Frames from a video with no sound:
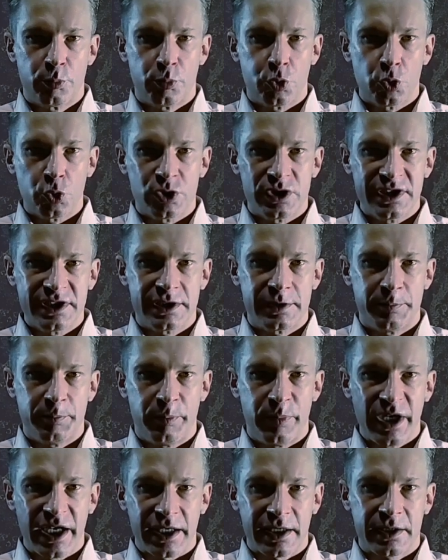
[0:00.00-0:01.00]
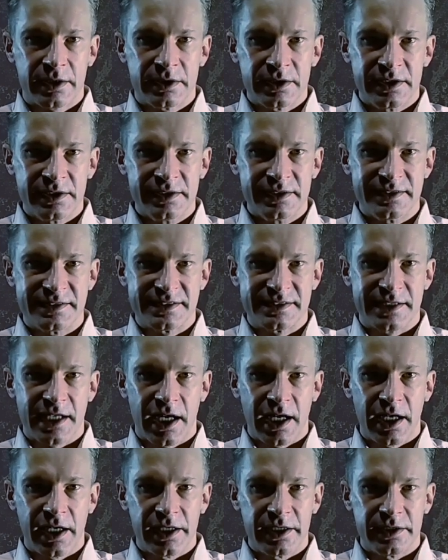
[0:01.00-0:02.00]
put it back
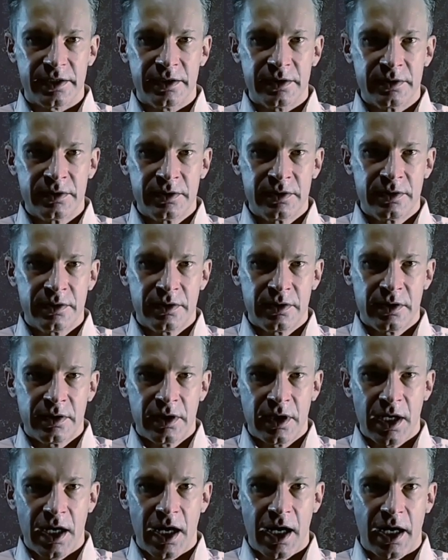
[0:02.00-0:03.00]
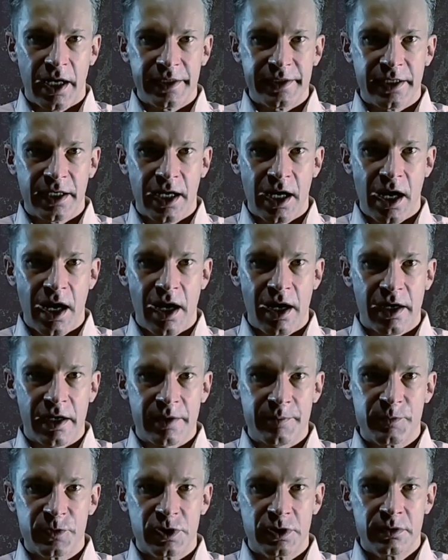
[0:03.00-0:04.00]
inside,
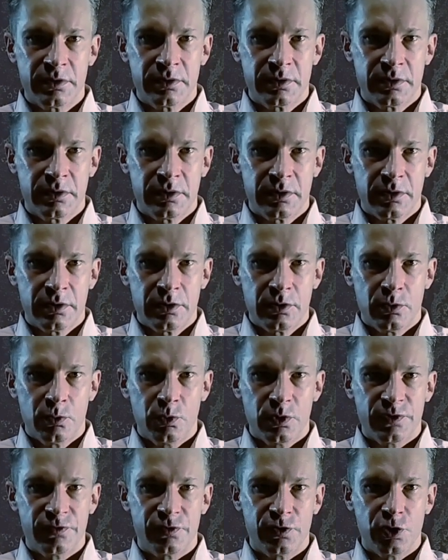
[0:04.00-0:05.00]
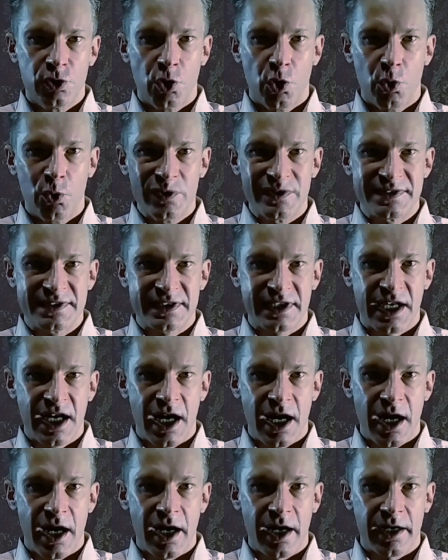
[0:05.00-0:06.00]
unharmed, with no
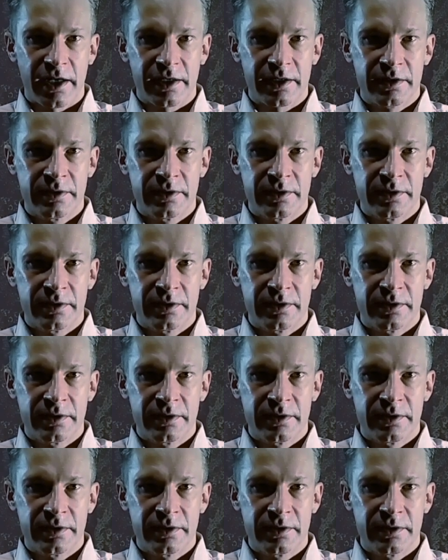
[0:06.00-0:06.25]
scar.